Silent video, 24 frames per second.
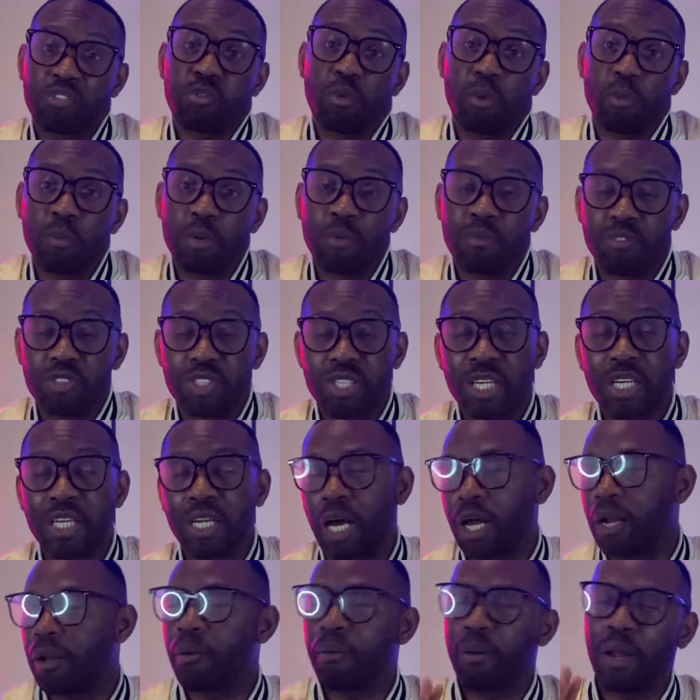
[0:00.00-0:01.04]
what we've seen.
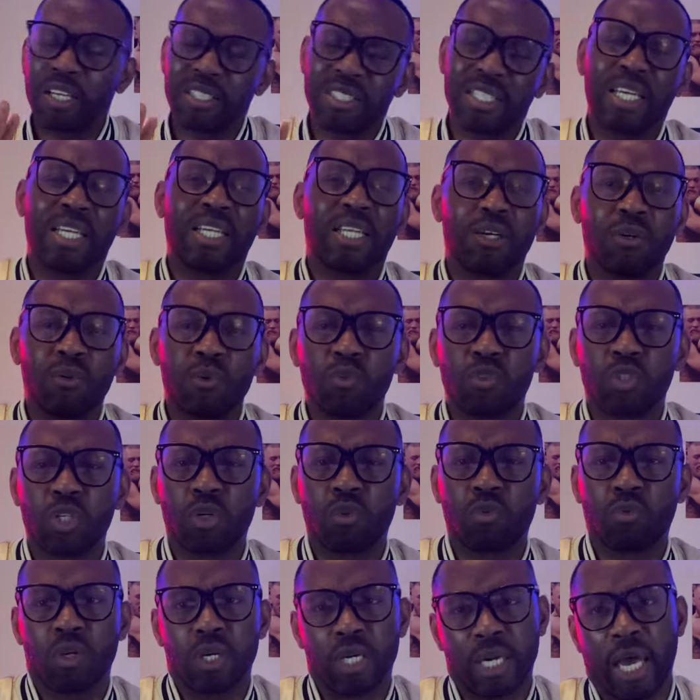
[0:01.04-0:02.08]
And I'm not saying that Usyk
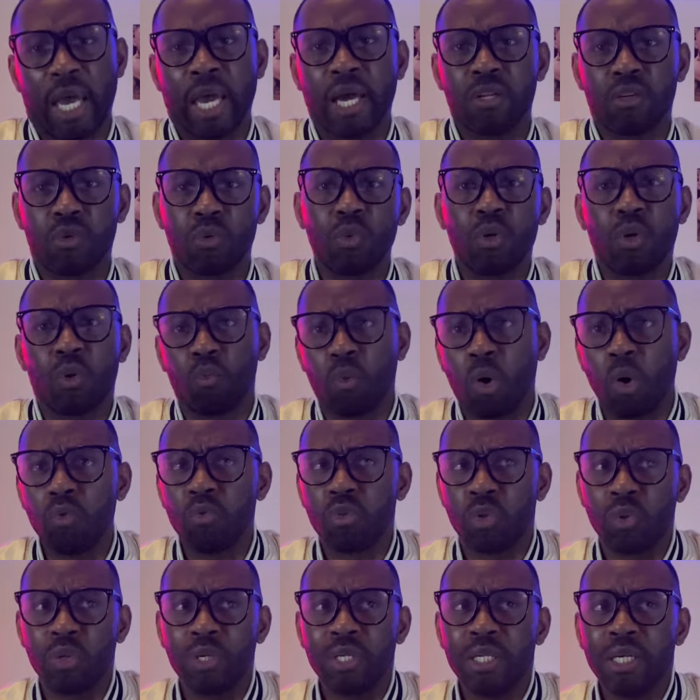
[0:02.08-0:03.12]
can't do it or won't
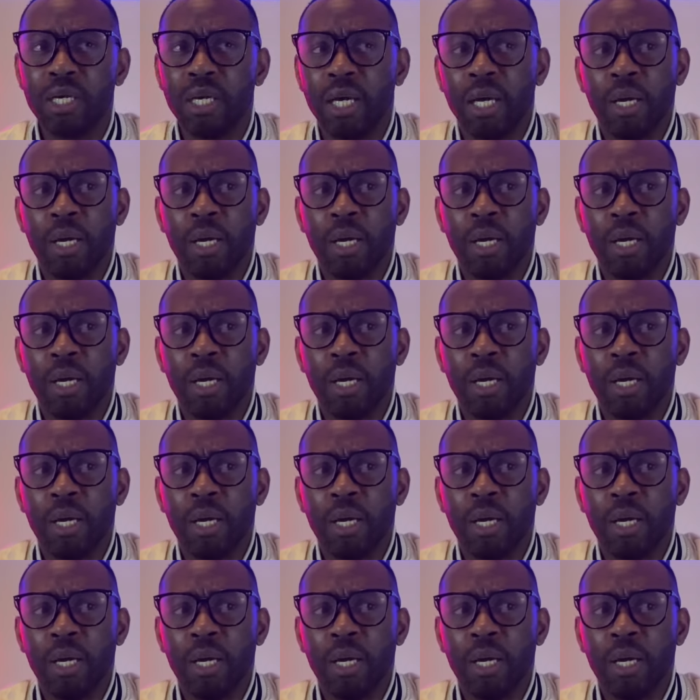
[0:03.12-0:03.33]
do it,